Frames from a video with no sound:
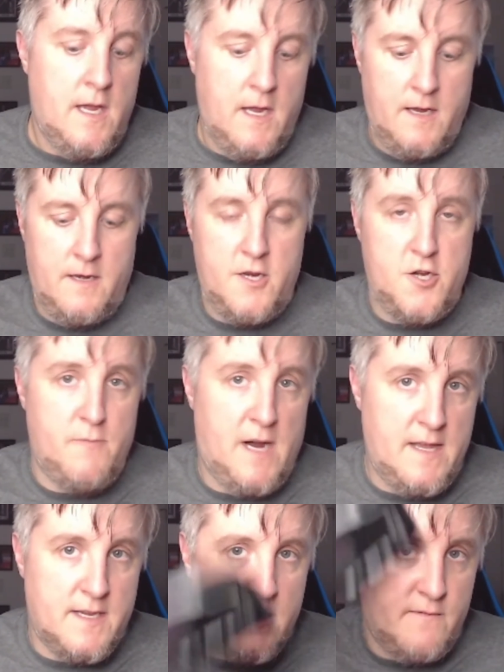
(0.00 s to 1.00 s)
Did you buy
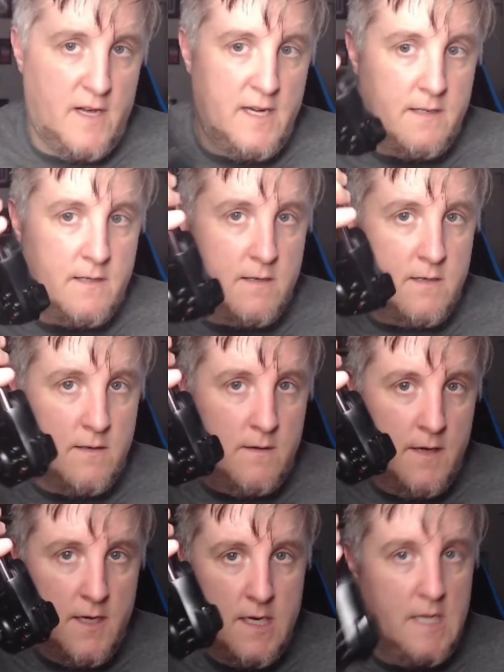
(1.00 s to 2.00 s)
this device?
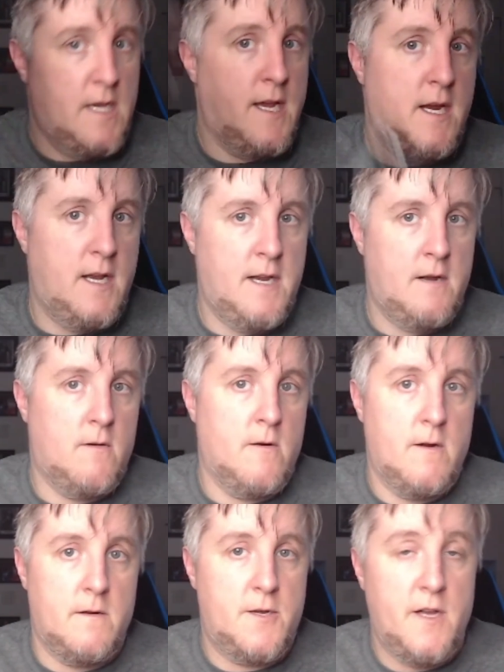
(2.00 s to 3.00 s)
You liking it?
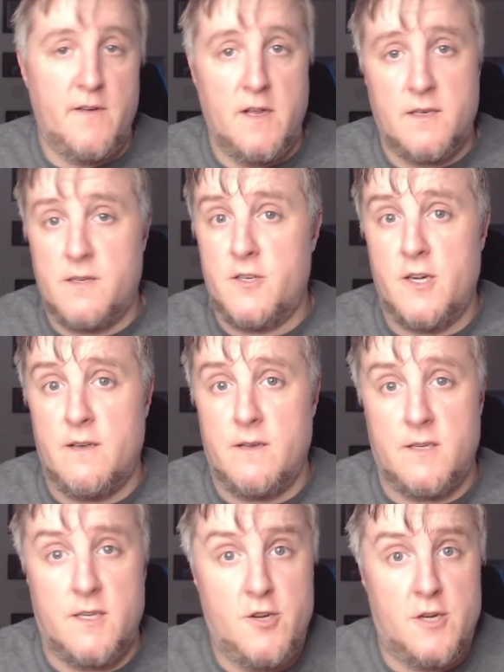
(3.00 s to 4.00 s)
Or do you have another
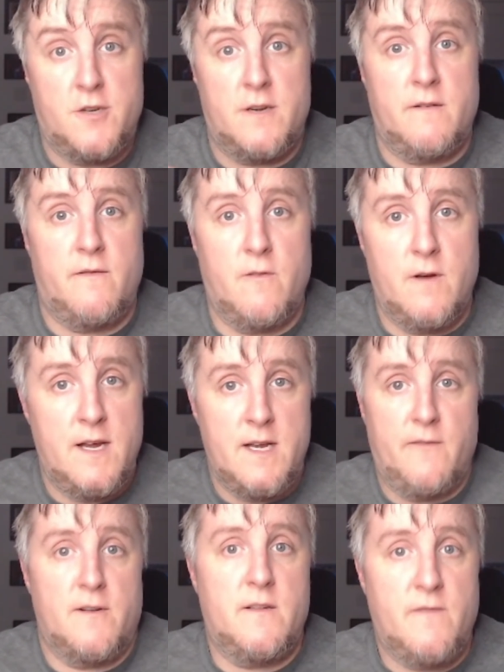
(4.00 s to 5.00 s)
suggestion for a
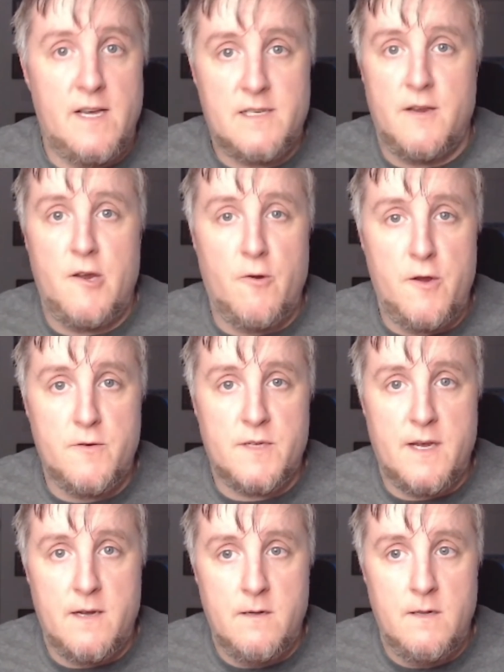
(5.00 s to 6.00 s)
different device that you're
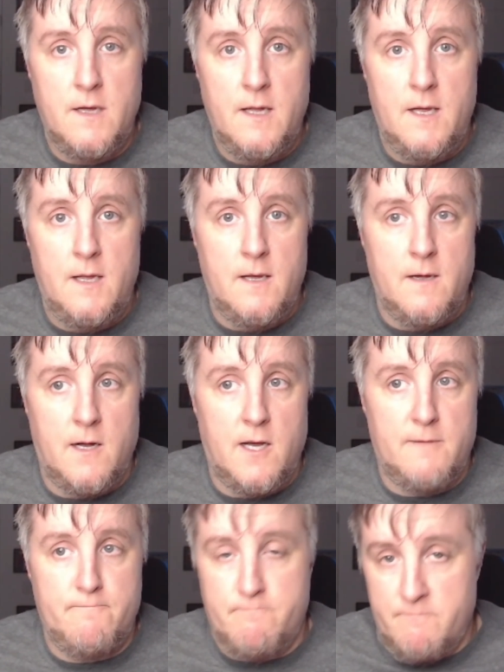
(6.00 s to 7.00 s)
using?
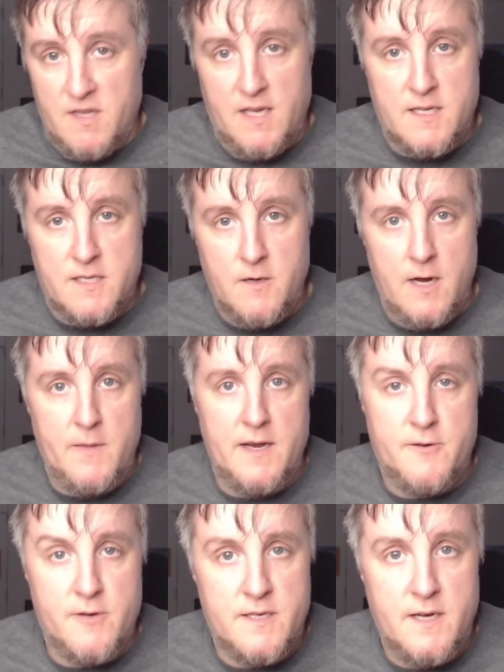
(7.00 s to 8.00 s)
Let us know. I'd be
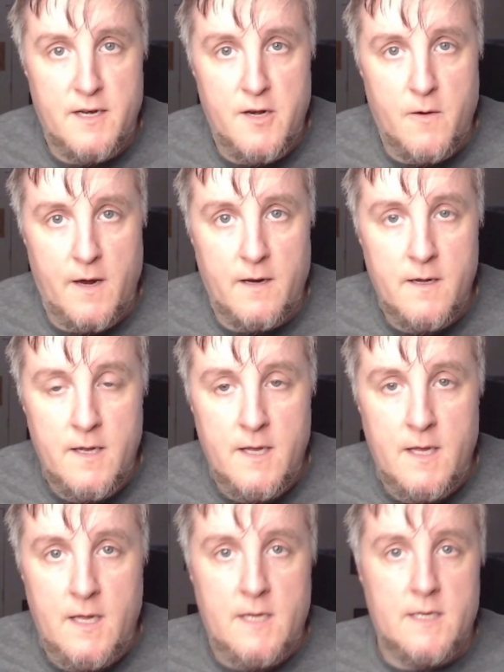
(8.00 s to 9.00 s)
interested in knowing.
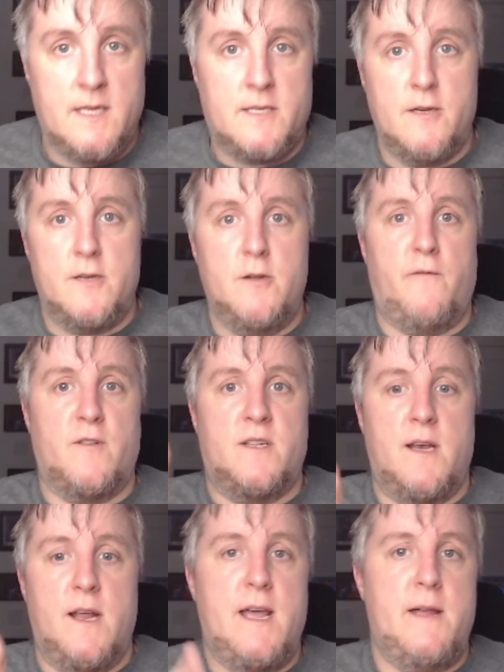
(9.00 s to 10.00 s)
That's going to do it for
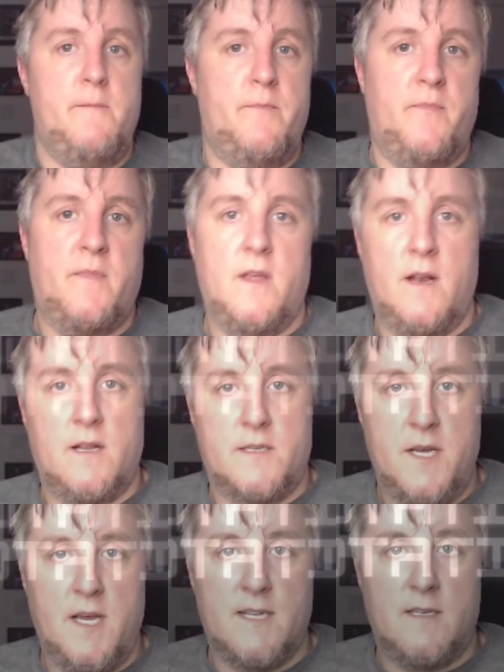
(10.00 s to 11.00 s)
today, and I'll see
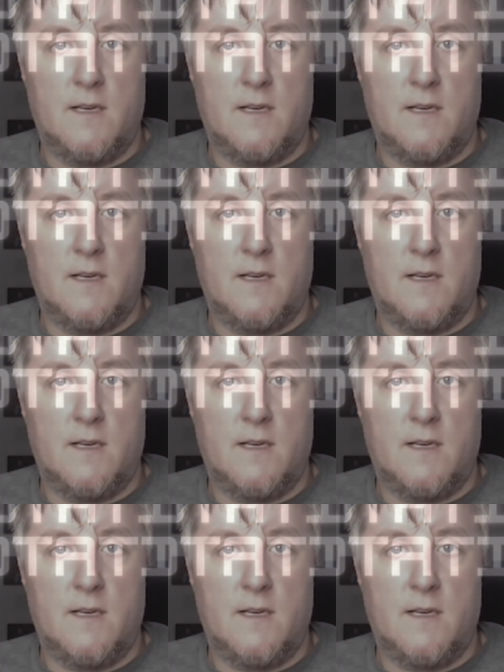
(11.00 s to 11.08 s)
you guys next